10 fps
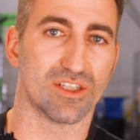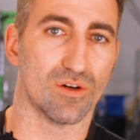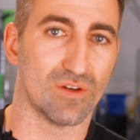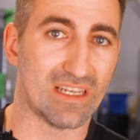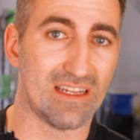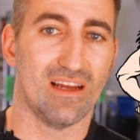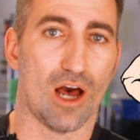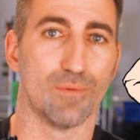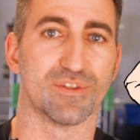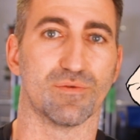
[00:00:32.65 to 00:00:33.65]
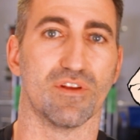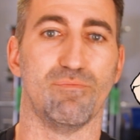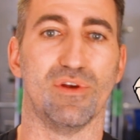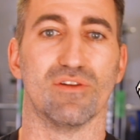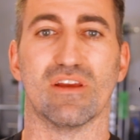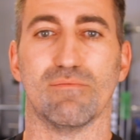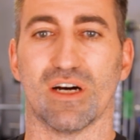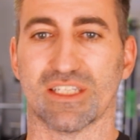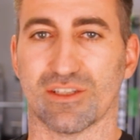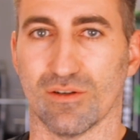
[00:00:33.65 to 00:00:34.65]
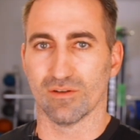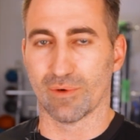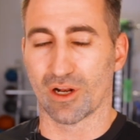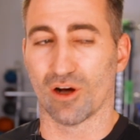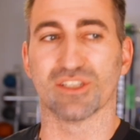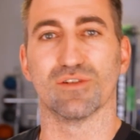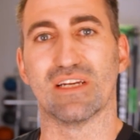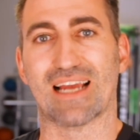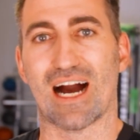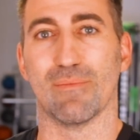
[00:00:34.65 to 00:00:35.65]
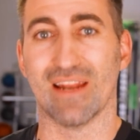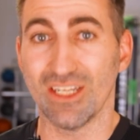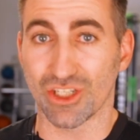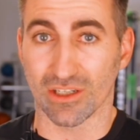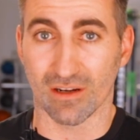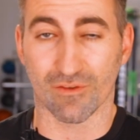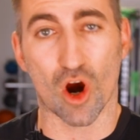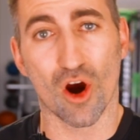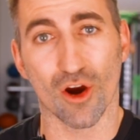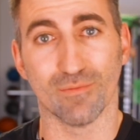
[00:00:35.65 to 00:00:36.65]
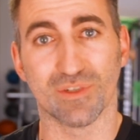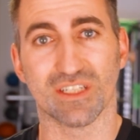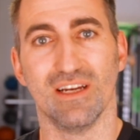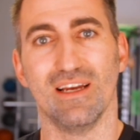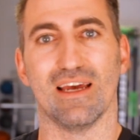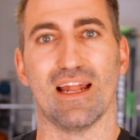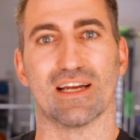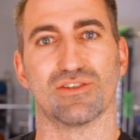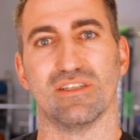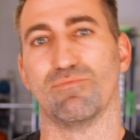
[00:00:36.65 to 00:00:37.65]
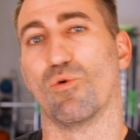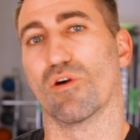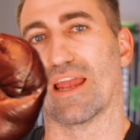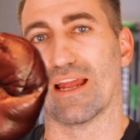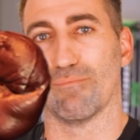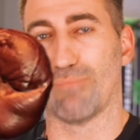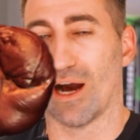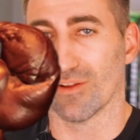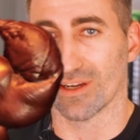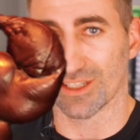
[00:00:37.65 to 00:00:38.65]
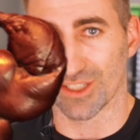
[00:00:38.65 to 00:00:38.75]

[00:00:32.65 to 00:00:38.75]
So it helps with building muscle, but also in combination of carbs, it actually is more anabolic.